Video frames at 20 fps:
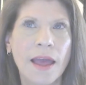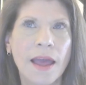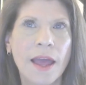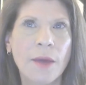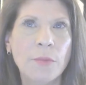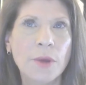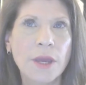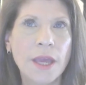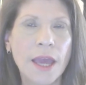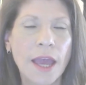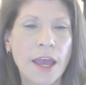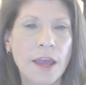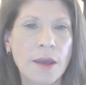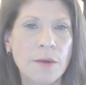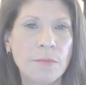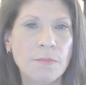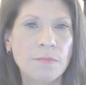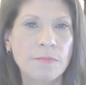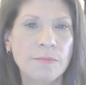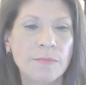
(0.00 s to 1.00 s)
and
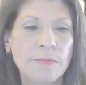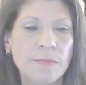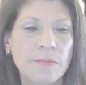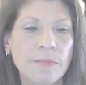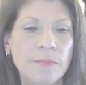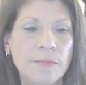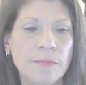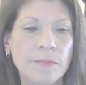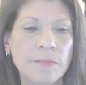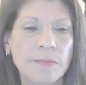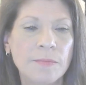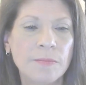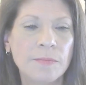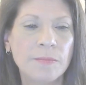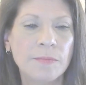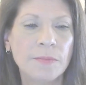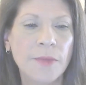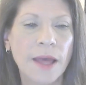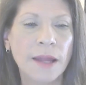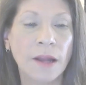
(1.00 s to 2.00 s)
became
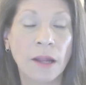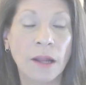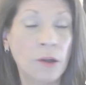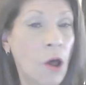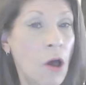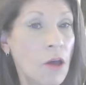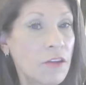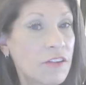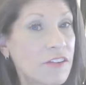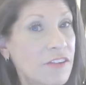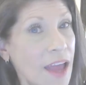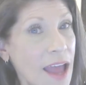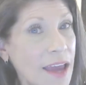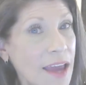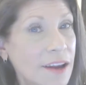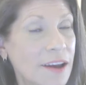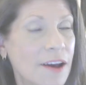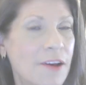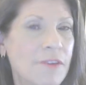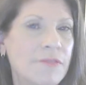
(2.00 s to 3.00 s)
a lost
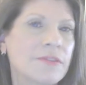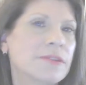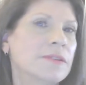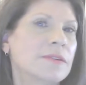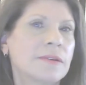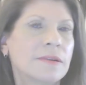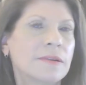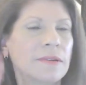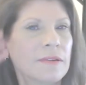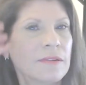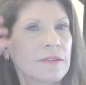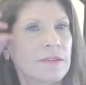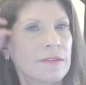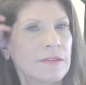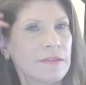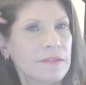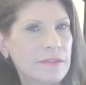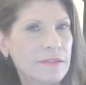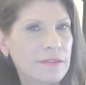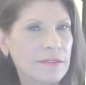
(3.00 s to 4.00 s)
sight of
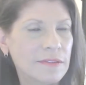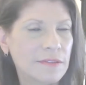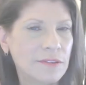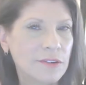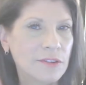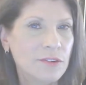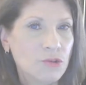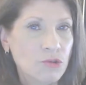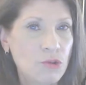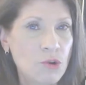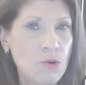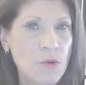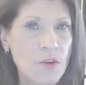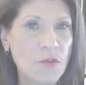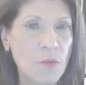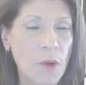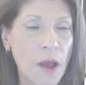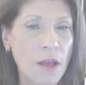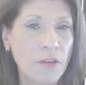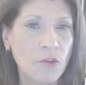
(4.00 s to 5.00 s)
true
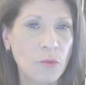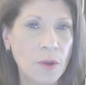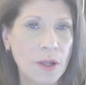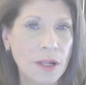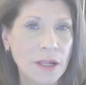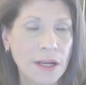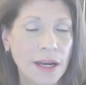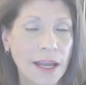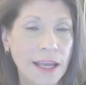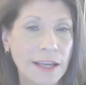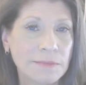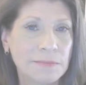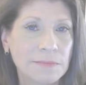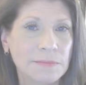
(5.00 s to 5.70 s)
responsibility.